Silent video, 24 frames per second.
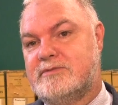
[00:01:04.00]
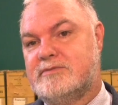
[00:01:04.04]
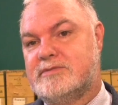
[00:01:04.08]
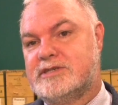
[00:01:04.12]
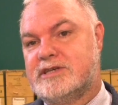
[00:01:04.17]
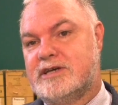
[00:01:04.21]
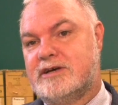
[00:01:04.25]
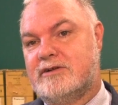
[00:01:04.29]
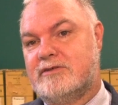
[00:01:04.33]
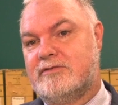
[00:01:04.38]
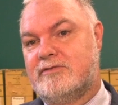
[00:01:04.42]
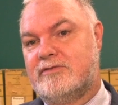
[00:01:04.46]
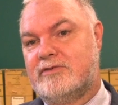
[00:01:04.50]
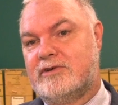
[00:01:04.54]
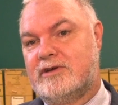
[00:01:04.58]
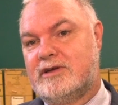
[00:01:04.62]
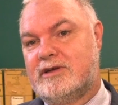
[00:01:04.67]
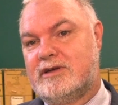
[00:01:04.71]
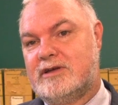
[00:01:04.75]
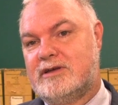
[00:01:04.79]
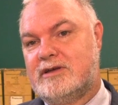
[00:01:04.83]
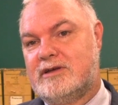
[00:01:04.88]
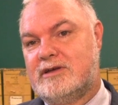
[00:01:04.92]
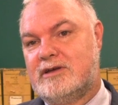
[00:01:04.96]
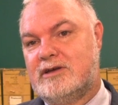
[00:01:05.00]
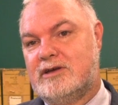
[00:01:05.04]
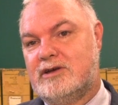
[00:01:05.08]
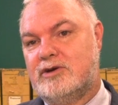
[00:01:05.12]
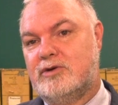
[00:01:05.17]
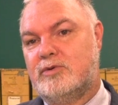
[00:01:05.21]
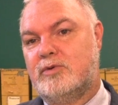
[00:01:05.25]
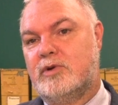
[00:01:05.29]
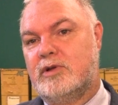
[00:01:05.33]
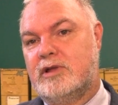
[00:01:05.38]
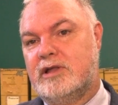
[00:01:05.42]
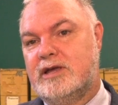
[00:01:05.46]
Himself,
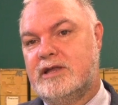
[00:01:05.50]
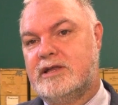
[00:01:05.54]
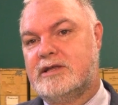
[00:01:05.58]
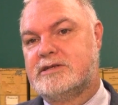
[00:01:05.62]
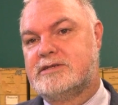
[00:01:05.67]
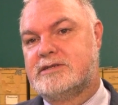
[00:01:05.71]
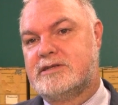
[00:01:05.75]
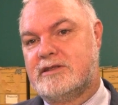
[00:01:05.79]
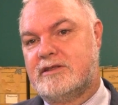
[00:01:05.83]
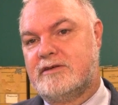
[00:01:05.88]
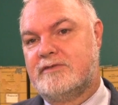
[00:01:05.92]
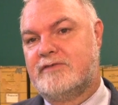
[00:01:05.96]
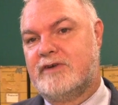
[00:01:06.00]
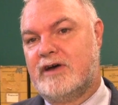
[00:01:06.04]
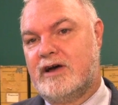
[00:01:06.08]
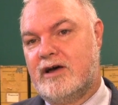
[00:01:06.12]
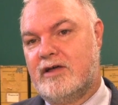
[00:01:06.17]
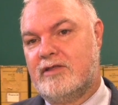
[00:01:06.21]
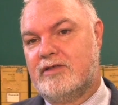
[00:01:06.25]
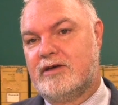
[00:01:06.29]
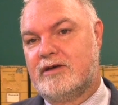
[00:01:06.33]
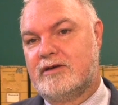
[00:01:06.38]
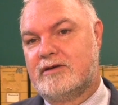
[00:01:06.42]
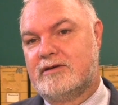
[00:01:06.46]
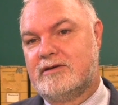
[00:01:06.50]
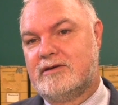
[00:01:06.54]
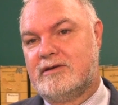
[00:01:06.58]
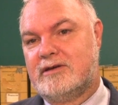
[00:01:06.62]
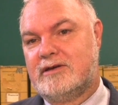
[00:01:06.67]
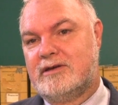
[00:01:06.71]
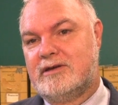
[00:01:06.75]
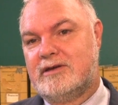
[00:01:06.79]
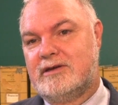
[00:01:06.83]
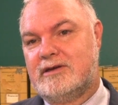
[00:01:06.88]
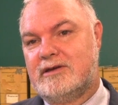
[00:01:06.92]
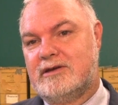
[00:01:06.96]
who will lead us to the Father,
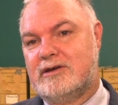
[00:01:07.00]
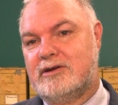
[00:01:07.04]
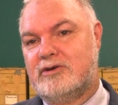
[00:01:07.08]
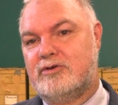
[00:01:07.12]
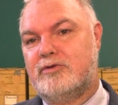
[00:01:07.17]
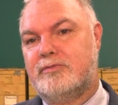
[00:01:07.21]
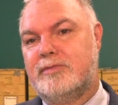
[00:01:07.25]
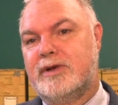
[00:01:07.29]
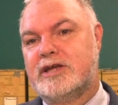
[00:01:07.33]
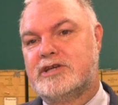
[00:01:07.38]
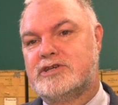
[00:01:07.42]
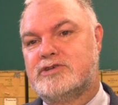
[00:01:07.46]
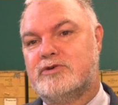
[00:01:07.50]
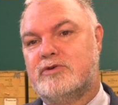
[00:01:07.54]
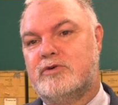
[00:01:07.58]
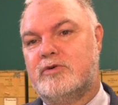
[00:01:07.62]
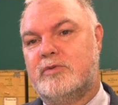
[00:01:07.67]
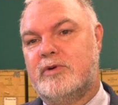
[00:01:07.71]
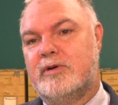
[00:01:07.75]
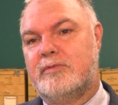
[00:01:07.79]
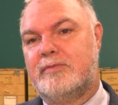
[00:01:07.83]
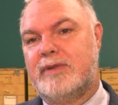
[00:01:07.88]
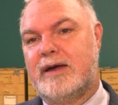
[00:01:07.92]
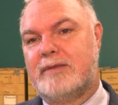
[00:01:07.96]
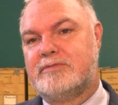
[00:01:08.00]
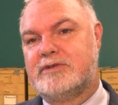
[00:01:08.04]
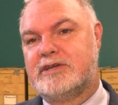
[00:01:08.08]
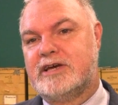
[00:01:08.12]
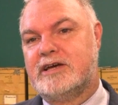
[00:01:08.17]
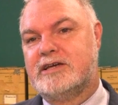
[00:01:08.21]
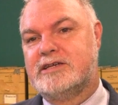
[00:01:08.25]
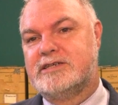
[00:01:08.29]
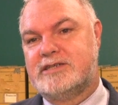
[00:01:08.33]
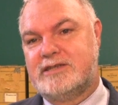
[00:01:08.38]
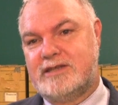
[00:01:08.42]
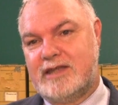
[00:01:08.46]
who will make sure we're
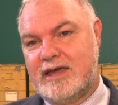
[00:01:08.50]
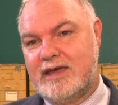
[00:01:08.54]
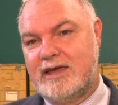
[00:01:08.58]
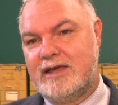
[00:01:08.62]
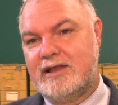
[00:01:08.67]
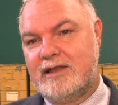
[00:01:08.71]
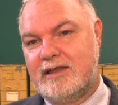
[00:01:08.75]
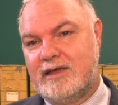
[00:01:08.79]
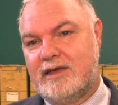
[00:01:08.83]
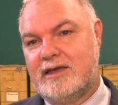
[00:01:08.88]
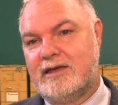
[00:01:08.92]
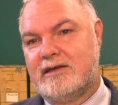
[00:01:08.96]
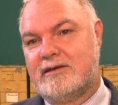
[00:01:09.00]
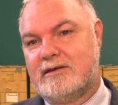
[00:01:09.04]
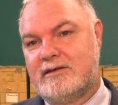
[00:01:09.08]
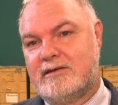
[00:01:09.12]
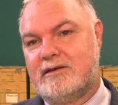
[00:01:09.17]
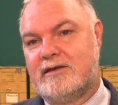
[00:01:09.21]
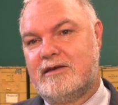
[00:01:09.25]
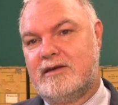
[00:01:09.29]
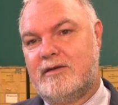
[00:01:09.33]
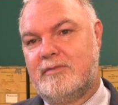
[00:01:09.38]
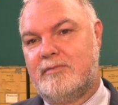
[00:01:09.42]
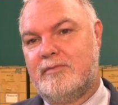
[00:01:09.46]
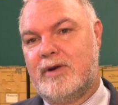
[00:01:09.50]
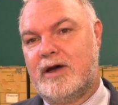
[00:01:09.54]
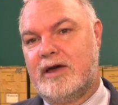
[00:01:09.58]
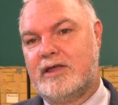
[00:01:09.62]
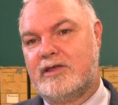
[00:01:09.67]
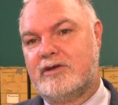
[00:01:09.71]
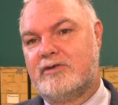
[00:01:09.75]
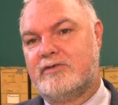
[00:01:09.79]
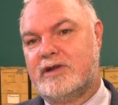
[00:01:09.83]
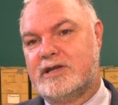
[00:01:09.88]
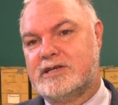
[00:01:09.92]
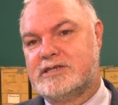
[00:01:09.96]
baptized daily by
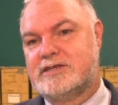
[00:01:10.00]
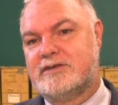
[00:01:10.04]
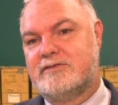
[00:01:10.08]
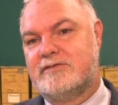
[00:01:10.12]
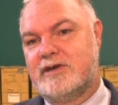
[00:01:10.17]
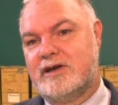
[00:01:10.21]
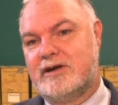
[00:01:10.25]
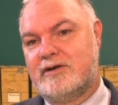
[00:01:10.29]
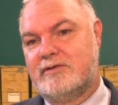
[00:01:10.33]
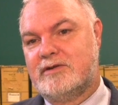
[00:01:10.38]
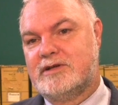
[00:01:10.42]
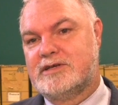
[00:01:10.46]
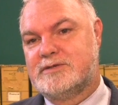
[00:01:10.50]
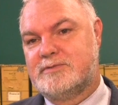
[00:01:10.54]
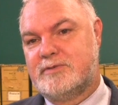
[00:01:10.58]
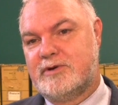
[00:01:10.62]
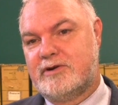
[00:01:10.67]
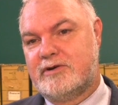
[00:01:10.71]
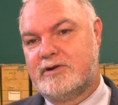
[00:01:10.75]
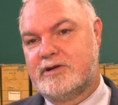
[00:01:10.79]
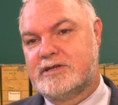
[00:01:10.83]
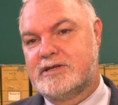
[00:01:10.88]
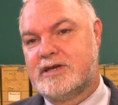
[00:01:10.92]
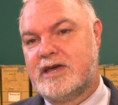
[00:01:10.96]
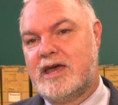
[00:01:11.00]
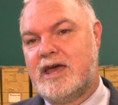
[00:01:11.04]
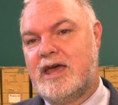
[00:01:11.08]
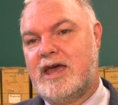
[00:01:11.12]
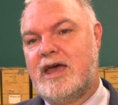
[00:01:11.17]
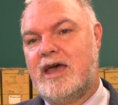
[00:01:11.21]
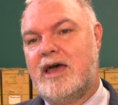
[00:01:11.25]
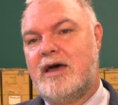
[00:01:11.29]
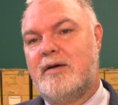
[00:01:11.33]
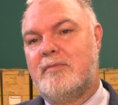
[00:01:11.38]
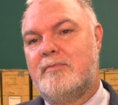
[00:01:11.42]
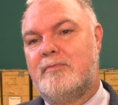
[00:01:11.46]
the grace of the Holy Spirit.
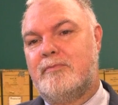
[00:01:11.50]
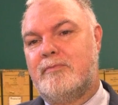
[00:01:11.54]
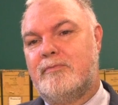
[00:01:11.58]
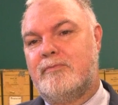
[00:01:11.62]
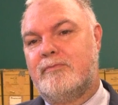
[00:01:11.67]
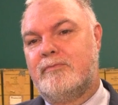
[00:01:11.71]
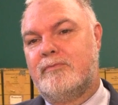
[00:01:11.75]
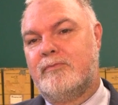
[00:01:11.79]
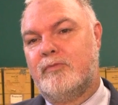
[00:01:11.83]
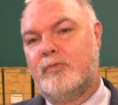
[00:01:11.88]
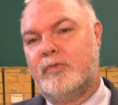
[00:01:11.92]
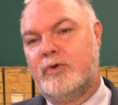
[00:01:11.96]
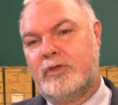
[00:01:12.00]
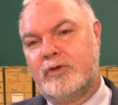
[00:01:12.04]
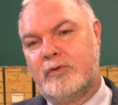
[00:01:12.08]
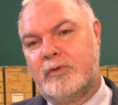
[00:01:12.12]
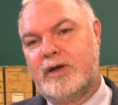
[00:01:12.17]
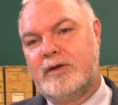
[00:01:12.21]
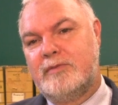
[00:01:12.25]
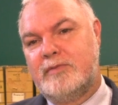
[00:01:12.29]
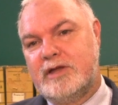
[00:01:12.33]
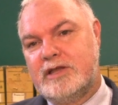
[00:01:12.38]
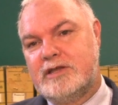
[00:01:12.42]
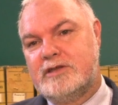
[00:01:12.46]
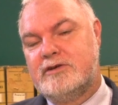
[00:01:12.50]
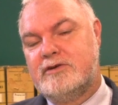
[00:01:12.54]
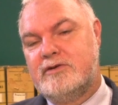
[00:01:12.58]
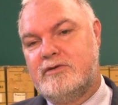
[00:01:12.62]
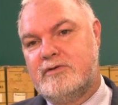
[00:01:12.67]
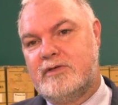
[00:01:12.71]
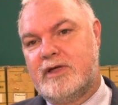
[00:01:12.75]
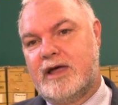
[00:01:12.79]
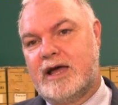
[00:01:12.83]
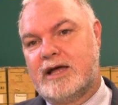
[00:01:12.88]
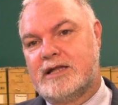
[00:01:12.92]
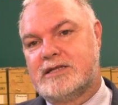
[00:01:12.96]
But the way we
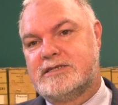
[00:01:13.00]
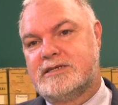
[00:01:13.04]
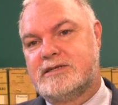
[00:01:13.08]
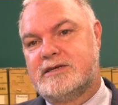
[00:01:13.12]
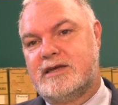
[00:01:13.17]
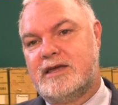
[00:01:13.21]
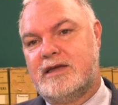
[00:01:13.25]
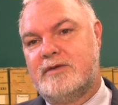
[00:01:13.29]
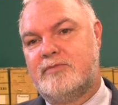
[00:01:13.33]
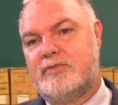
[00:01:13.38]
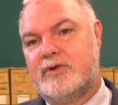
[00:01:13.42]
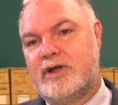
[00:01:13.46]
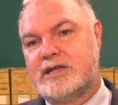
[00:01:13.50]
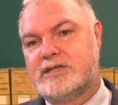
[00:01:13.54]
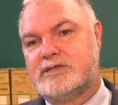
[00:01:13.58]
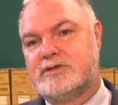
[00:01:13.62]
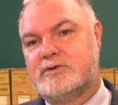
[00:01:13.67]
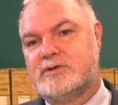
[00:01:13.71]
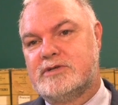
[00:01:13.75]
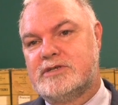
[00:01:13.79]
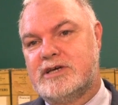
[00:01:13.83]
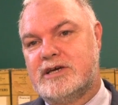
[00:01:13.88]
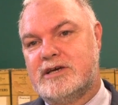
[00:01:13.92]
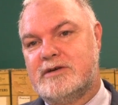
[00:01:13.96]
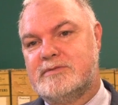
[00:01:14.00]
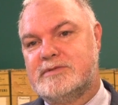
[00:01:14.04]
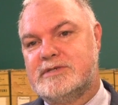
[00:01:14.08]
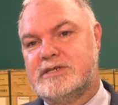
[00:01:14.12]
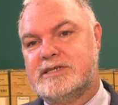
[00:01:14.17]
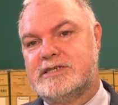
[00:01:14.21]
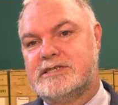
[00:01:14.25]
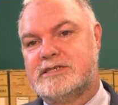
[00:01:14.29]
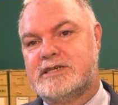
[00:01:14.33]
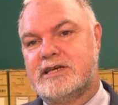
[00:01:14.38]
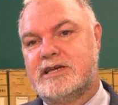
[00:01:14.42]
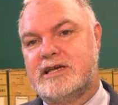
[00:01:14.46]
do that, in practical terms,
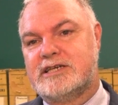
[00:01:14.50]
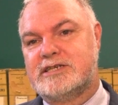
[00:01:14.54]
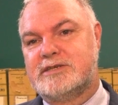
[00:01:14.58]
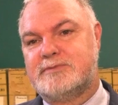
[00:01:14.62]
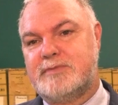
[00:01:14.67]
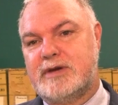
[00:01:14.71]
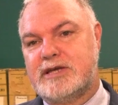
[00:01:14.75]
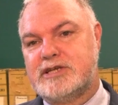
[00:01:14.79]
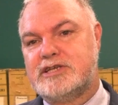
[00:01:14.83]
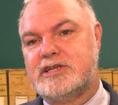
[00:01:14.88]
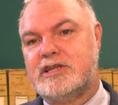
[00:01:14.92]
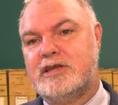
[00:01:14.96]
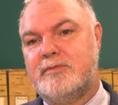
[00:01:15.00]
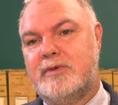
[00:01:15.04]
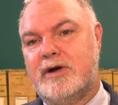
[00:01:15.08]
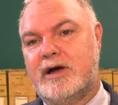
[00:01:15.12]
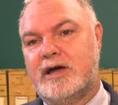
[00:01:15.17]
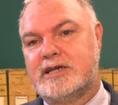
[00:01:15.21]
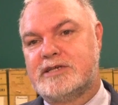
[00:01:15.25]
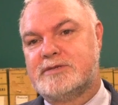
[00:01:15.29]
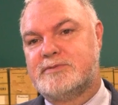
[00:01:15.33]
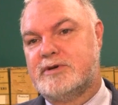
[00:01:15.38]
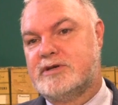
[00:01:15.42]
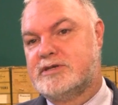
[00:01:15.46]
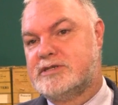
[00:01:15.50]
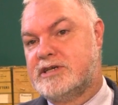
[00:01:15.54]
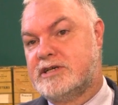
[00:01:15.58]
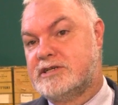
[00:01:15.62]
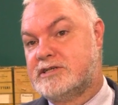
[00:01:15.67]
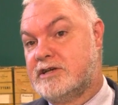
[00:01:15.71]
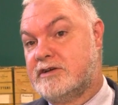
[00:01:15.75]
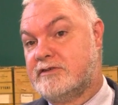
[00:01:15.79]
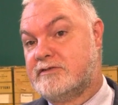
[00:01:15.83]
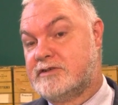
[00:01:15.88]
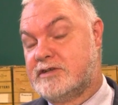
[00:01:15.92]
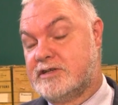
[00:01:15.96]
is especially by exposing
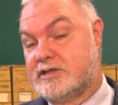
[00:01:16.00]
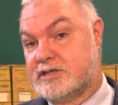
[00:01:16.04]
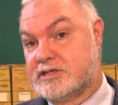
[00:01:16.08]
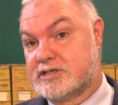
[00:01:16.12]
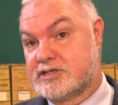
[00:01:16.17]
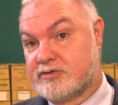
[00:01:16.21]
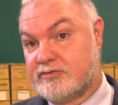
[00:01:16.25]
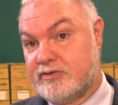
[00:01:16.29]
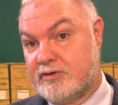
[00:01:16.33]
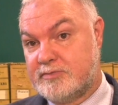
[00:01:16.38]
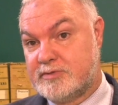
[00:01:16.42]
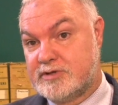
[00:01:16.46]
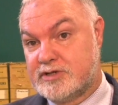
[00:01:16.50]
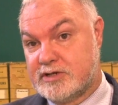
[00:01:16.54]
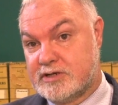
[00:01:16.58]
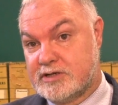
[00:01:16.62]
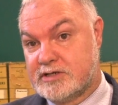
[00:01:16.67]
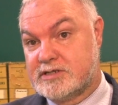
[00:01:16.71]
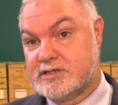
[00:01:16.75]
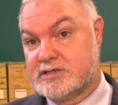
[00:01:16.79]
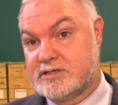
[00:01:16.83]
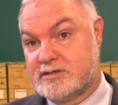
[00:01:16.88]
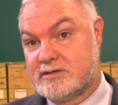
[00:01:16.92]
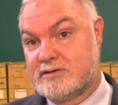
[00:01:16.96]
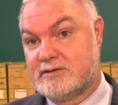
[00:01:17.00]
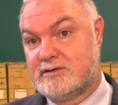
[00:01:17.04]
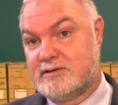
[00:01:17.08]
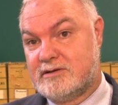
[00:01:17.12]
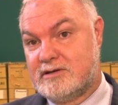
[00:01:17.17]
ourselves to the Scriptures,